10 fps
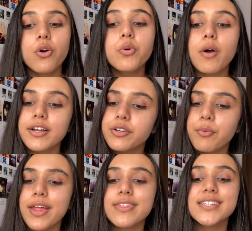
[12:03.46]
who
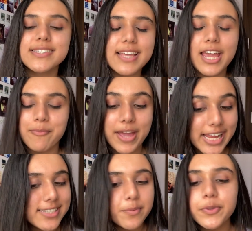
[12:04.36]
underwent the same
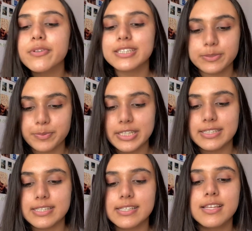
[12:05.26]
atypical
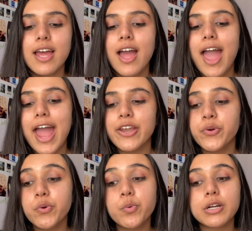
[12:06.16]
experiences and
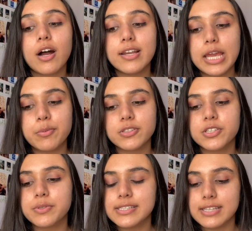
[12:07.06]
who were unable
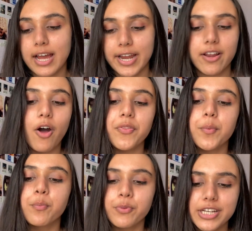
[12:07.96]
to reside on the
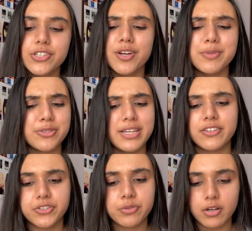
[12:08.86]
bridge between
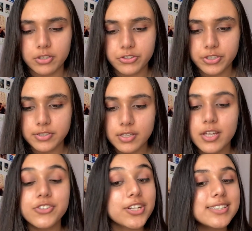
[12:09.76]
the 2 cultures,
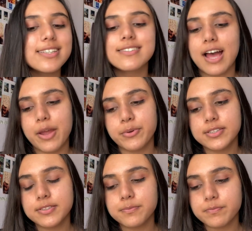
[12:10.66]
just as I
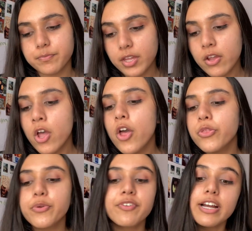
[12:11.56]
was.
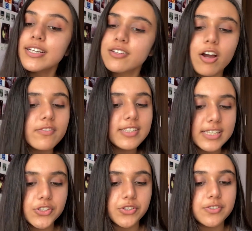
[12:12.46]
Through various
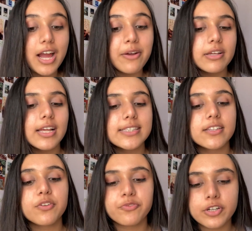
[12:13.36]
conversations, I realized
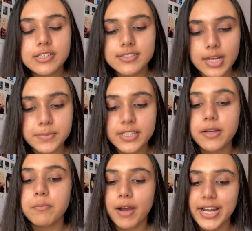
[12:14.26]
that the first step to
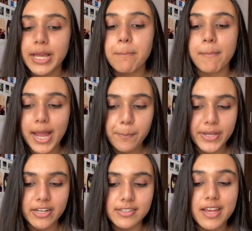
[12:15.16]
combining my
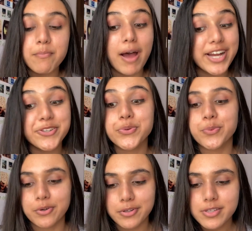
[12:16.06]
peers and my 2
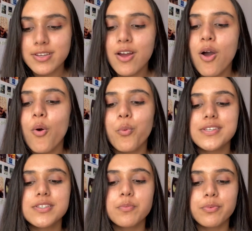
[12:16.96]
worlds
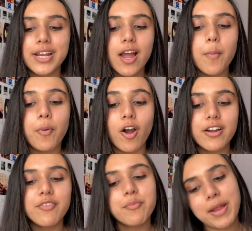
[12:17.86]
was to bring a
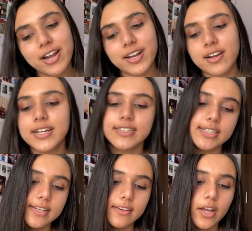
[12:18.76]
part of America
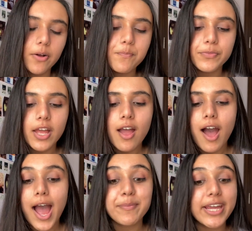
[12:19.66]
into India.
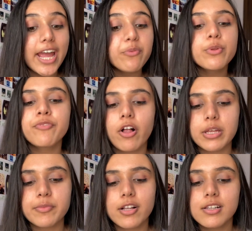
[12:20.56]
I began with
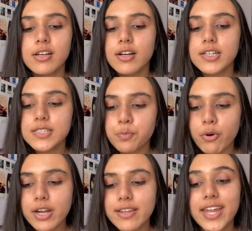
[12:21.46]
volleyball, a
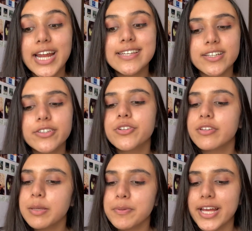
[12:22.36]
sport that I
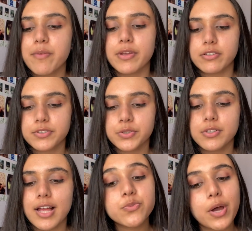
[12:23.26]
diligently played in middle
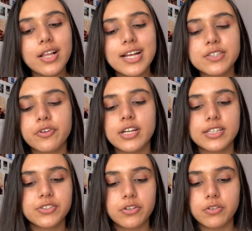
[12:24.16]
school, as well as for an
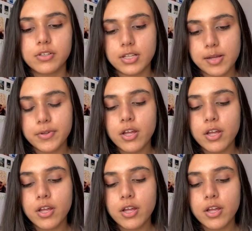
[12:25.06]
external club.